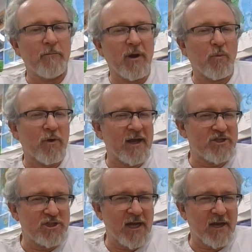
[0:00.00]
But when
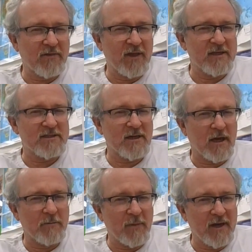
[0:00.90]
I check this
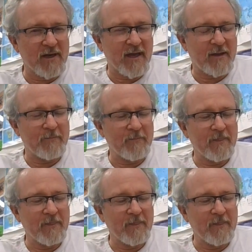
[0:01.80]
on Monday,